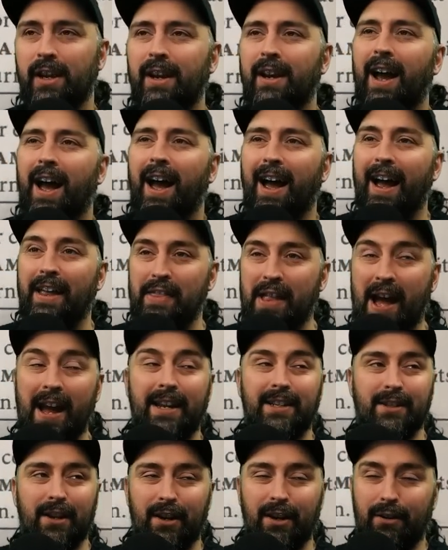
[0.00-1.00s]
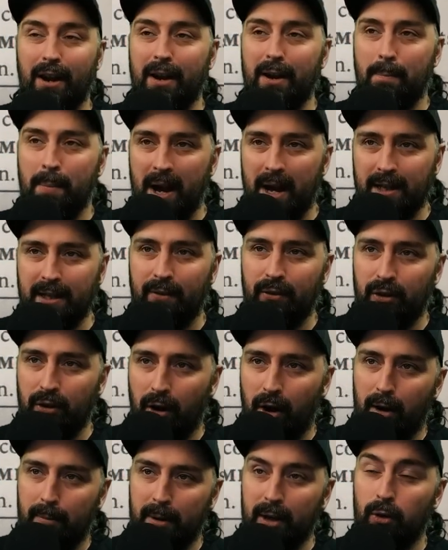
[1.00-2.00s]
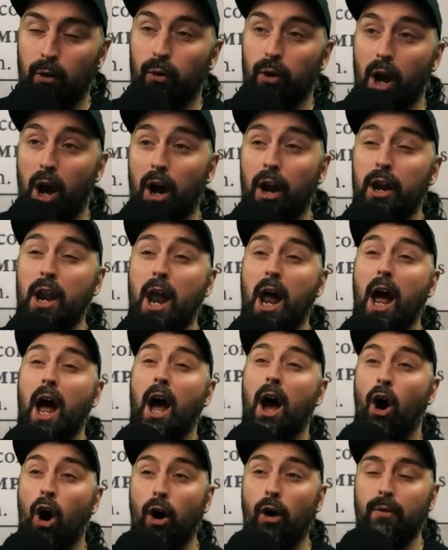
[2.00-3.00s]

and that is going to grant a passive to your army called Horror